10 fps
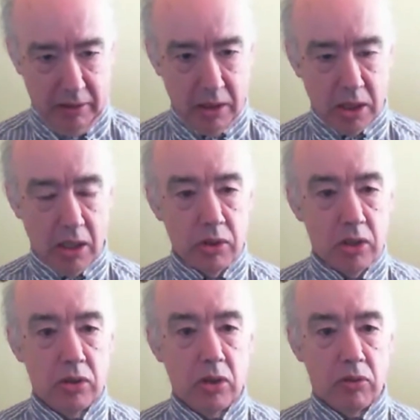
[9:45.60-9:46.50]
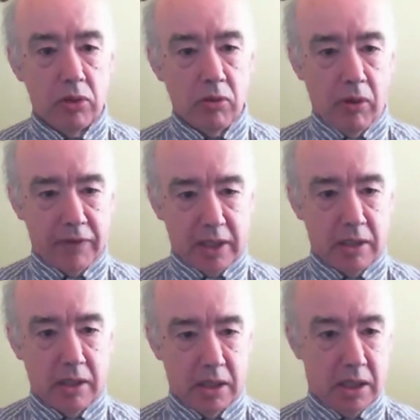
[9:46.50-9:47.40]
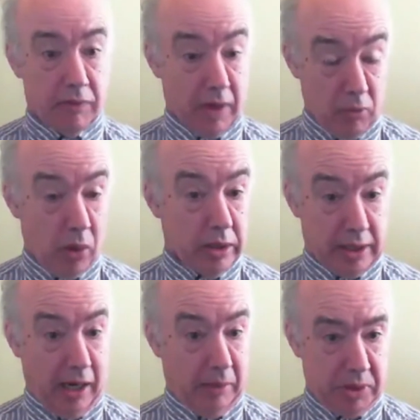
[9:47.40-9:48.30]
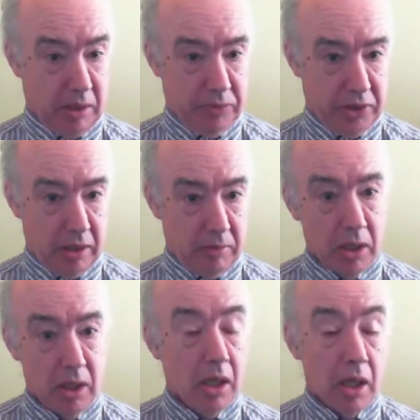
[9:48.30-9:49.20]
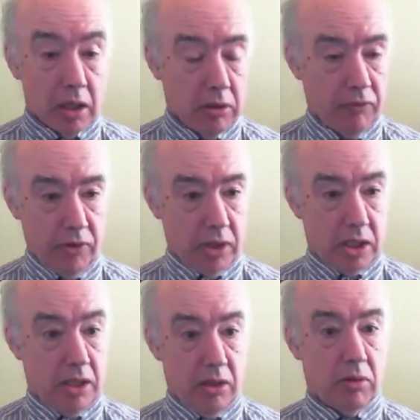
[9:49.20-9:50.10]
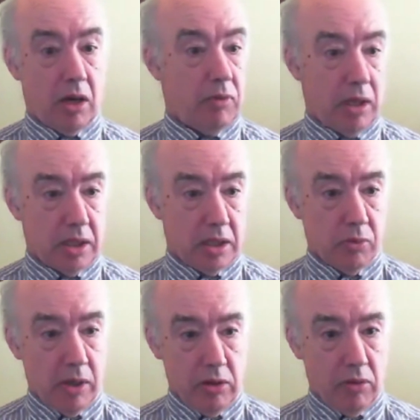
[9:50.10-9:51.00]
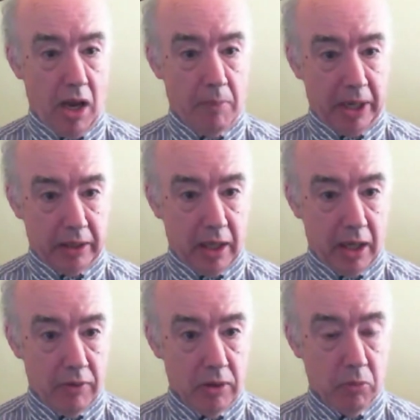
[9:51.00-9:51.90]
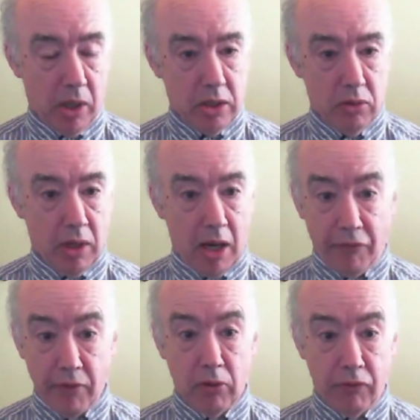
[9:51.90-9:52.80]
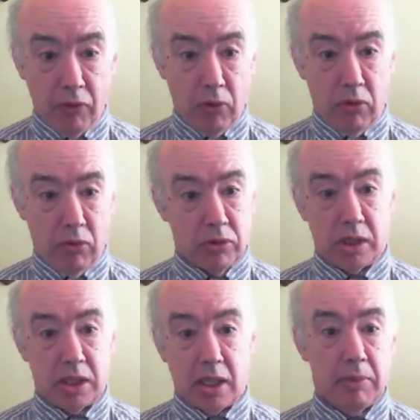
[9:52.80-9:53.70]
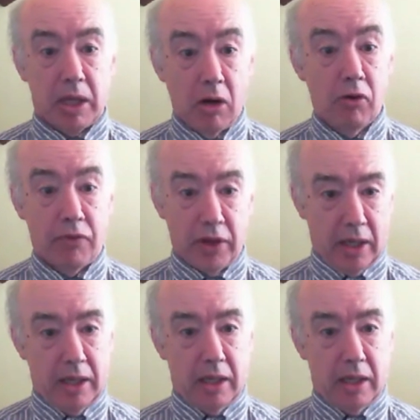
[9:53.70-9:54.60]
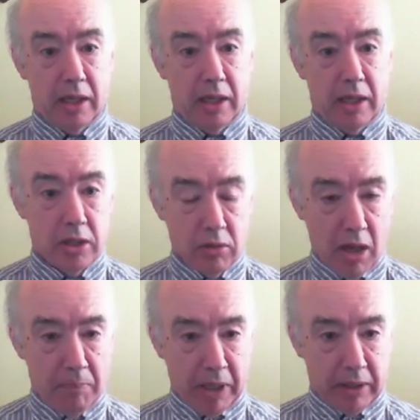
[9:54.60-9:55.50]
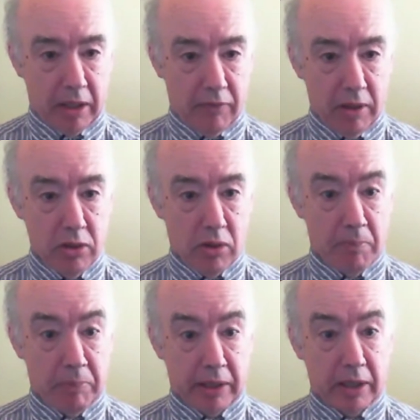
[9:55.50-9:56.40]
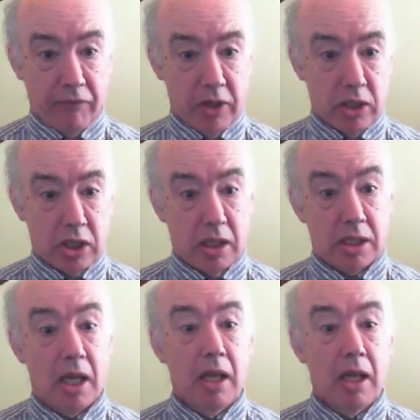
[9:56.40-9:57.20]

So you have a tendency of getting wide gaps sometimes. Conversely, you can get races where you get a blanket, where you get three or four horses coming over the last together. You get blanket finishes.